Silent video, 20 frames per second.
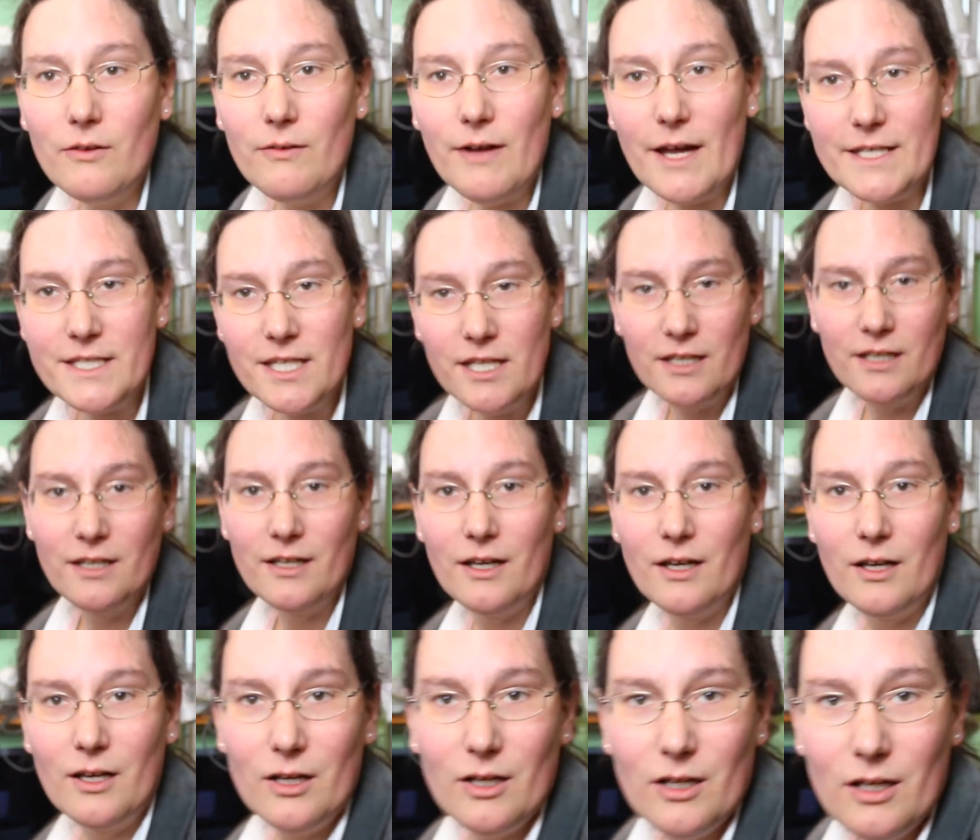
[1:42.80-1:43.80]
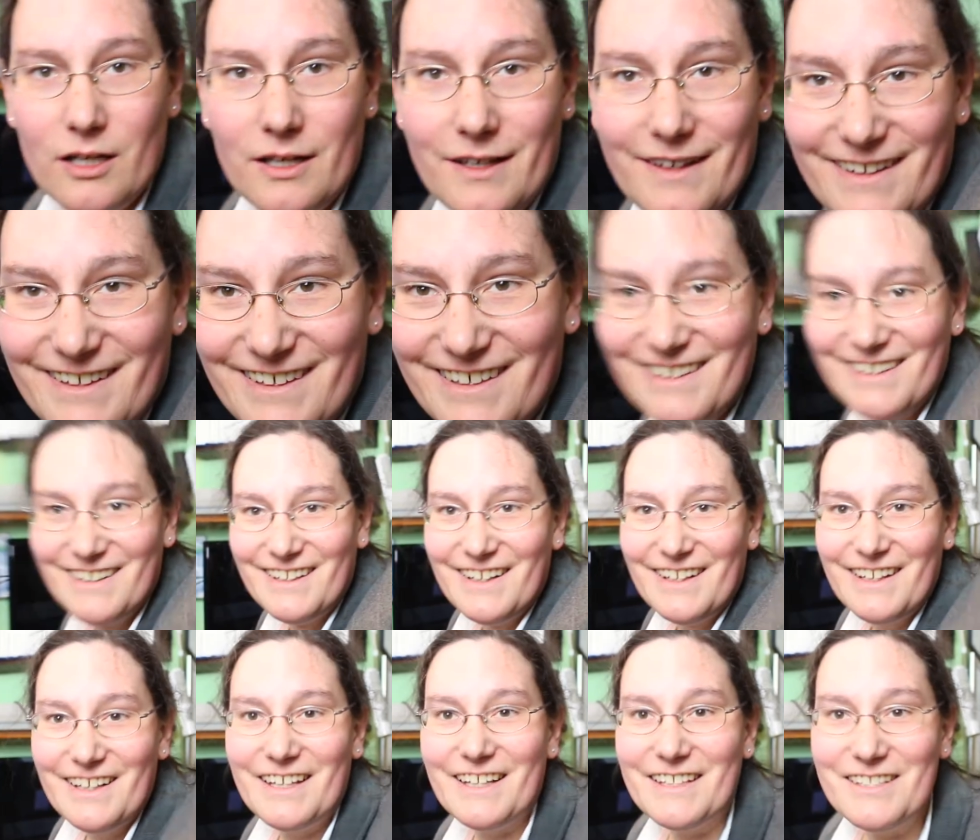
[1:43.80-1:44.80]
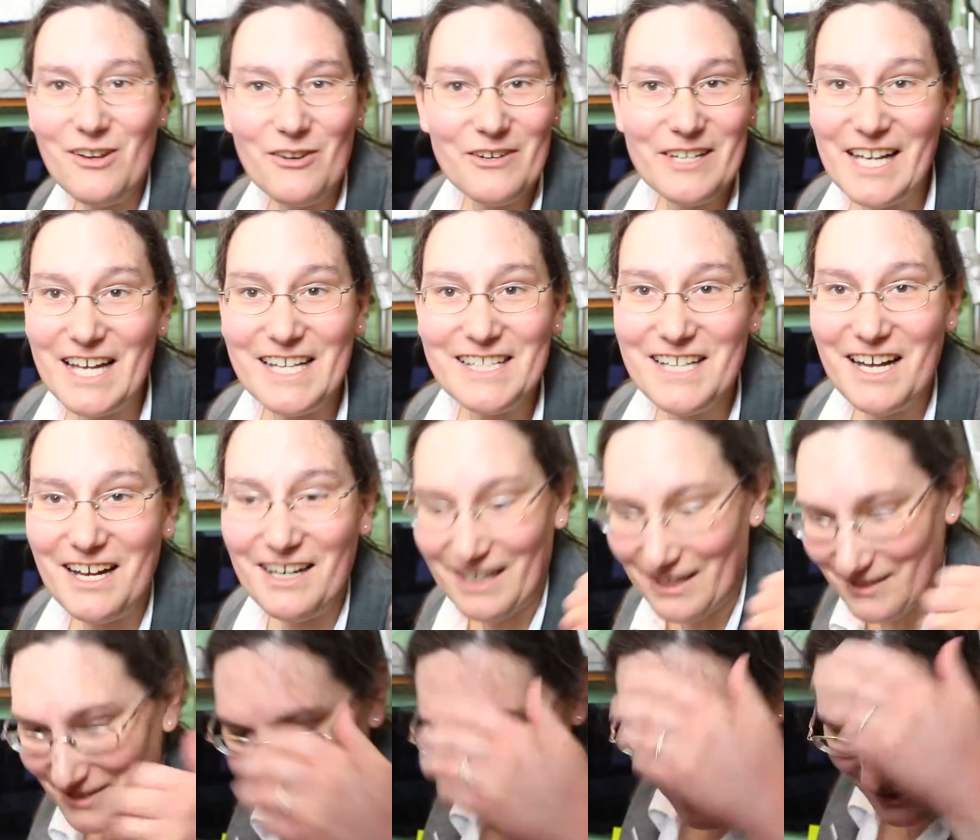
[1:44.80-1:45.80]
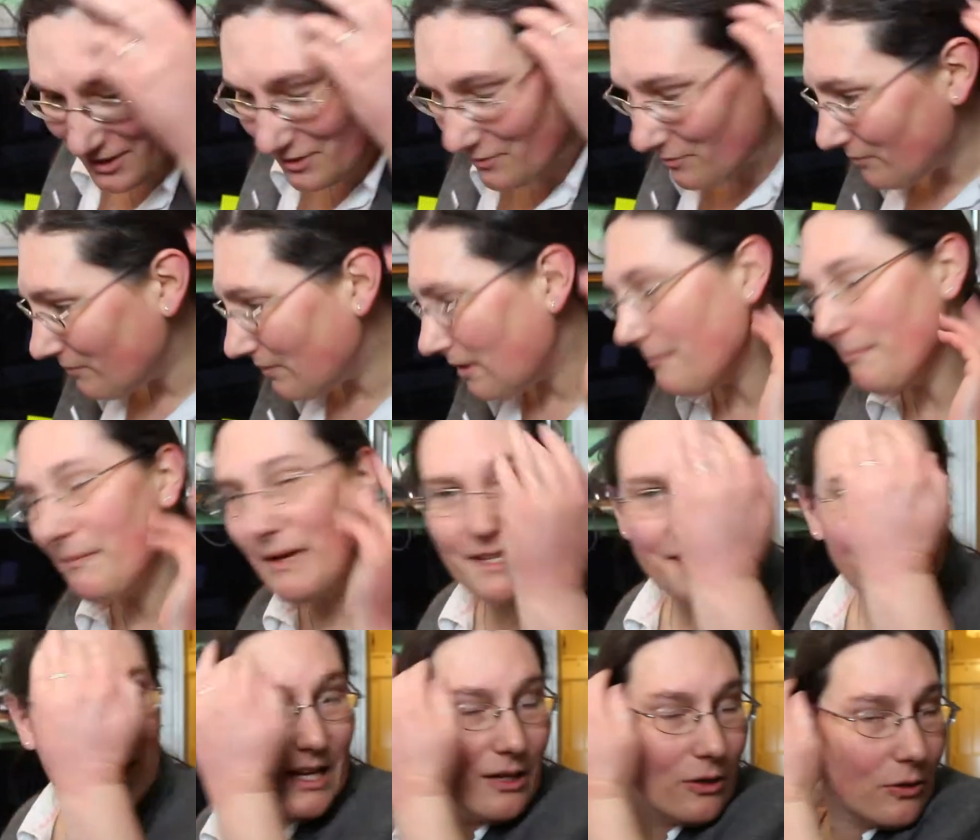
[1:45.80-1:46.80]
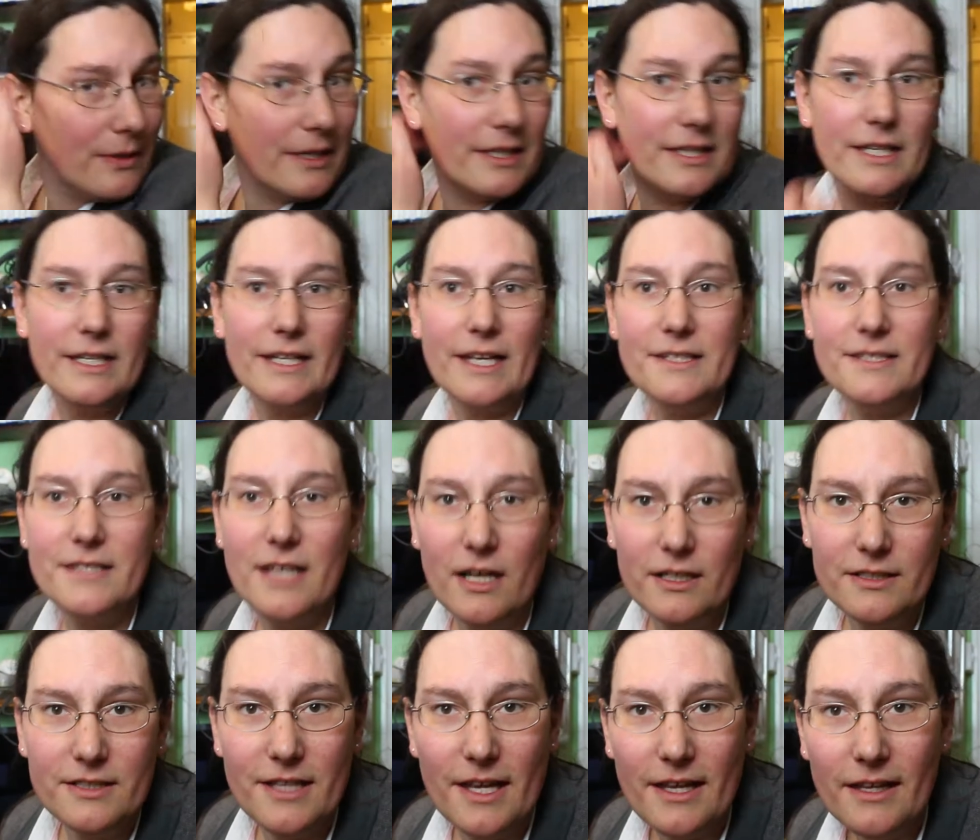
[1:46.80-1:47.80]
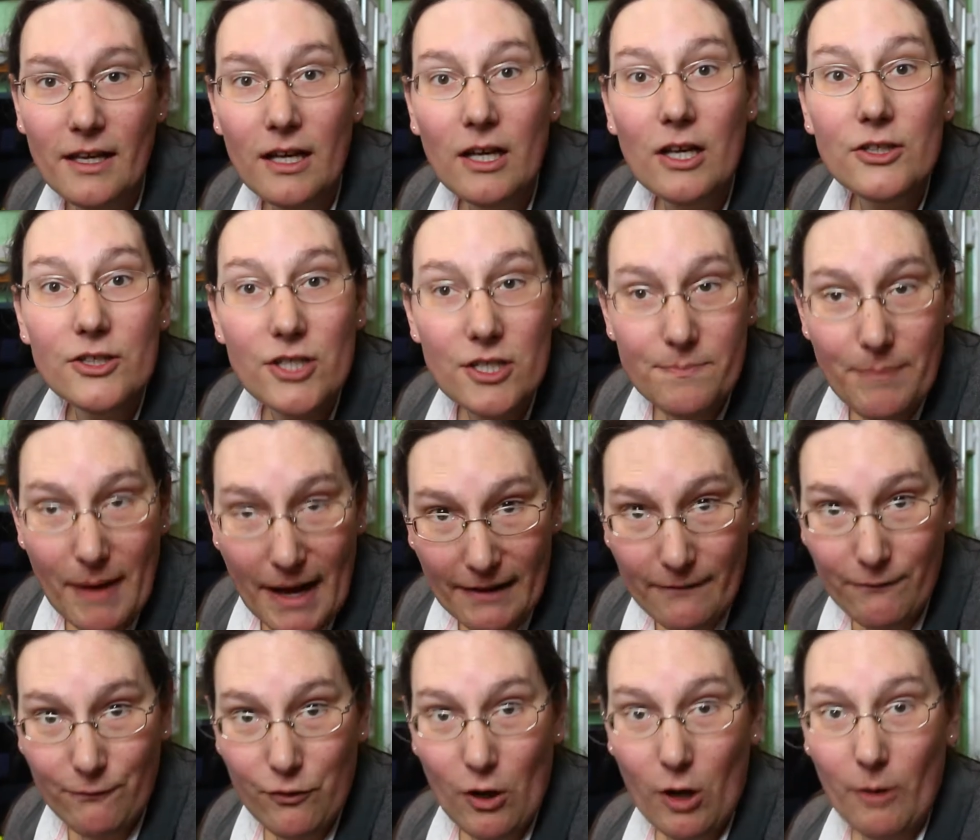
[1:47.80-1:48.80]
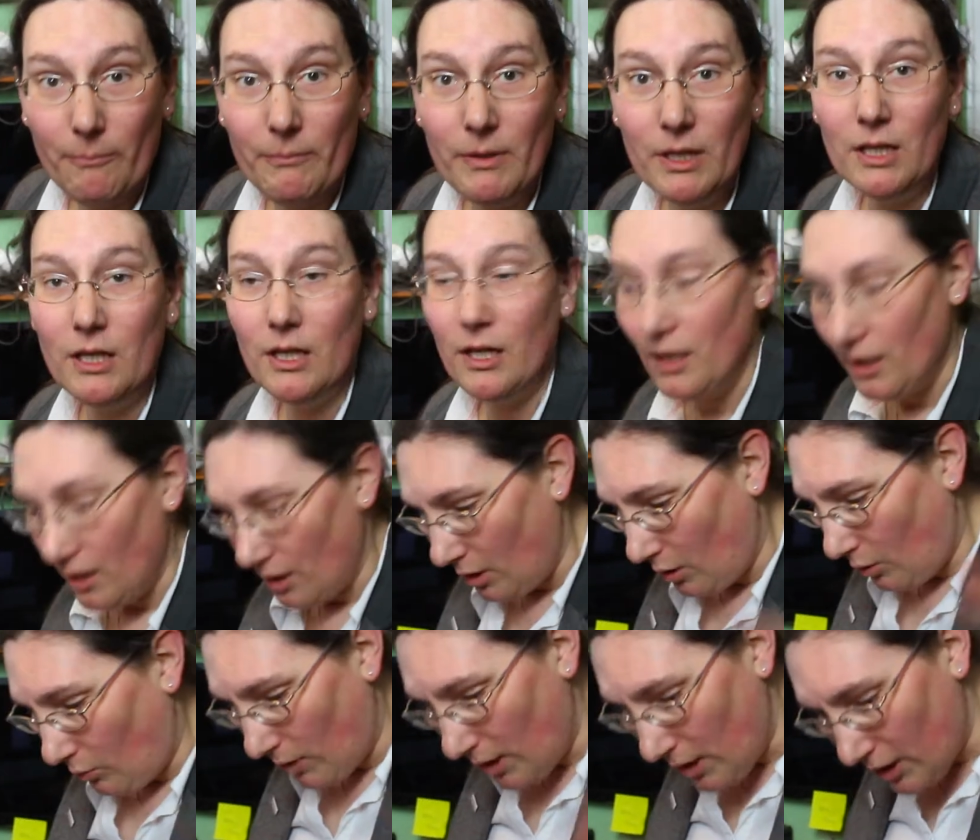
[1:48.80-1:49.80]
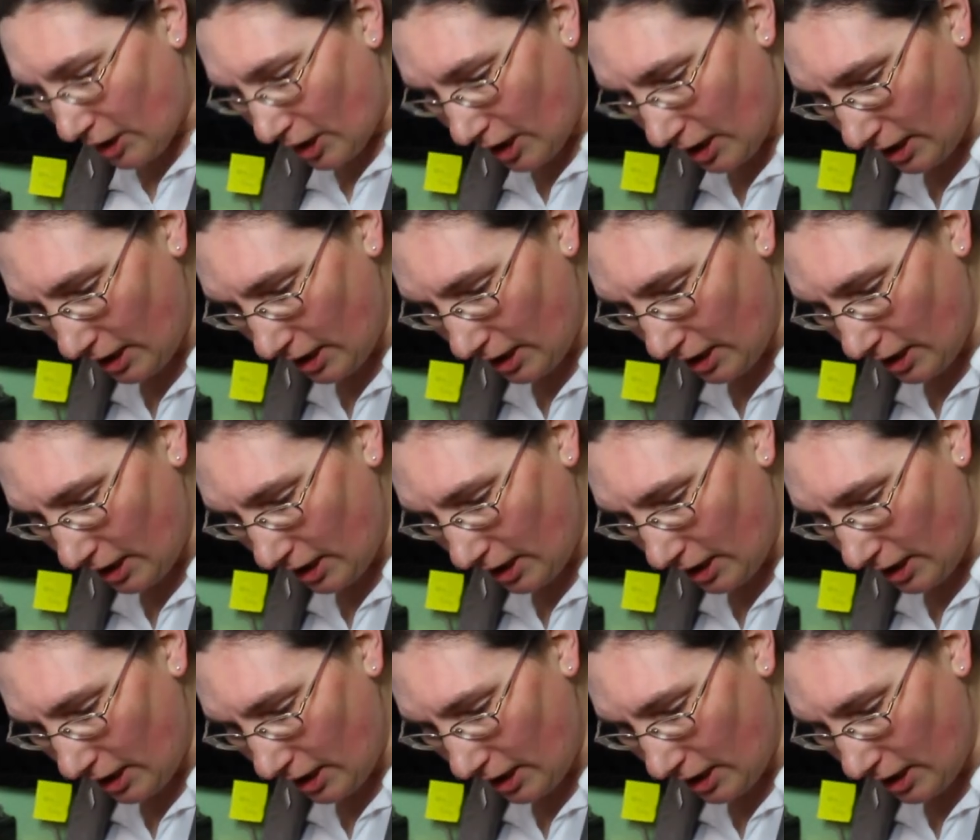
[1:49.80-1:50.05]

right. It's already getting dark outside. It's amazing how quickly it gets dark today. Just back from work